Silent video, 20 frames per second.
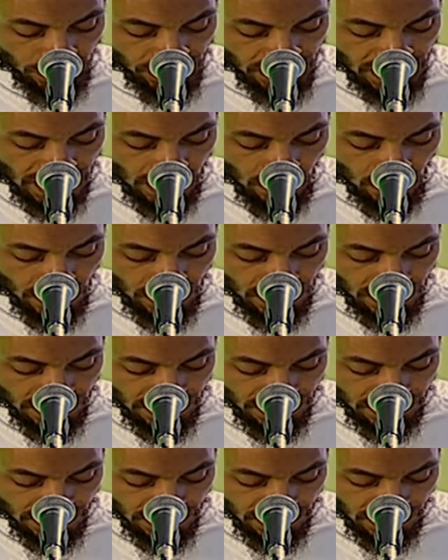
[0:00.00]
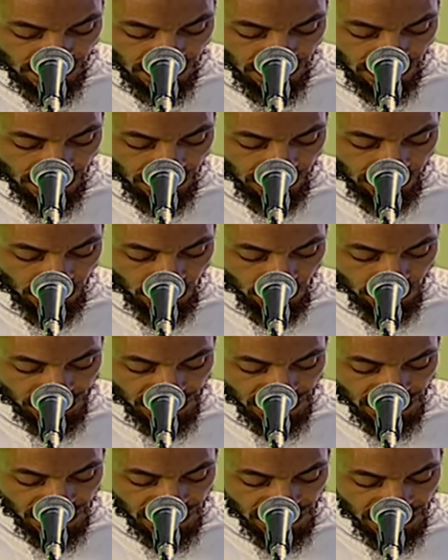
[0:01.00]
Dawah and for
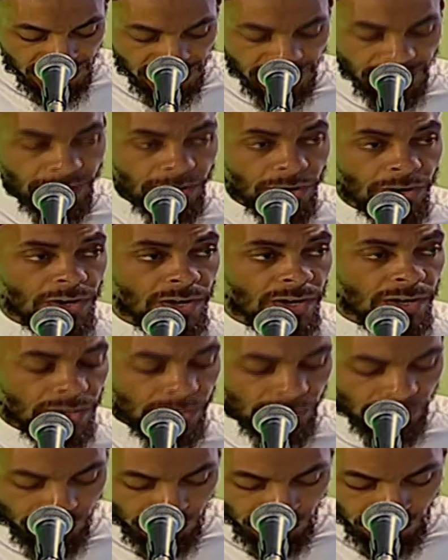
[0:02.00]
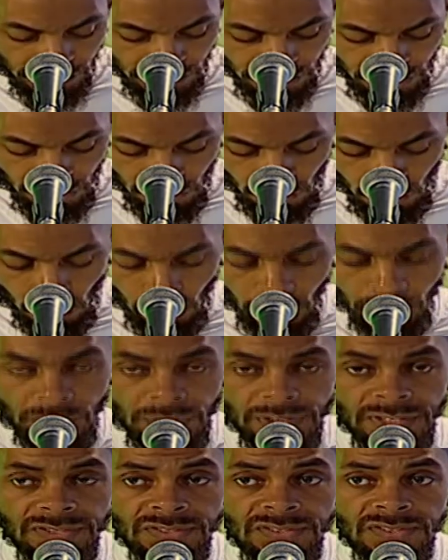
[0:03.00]
taking care of
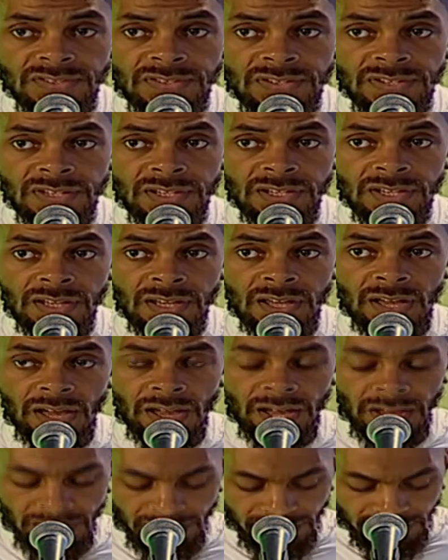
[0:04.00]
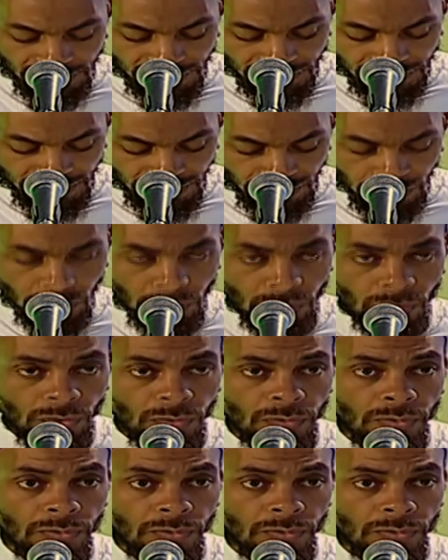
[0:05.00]
orphans and single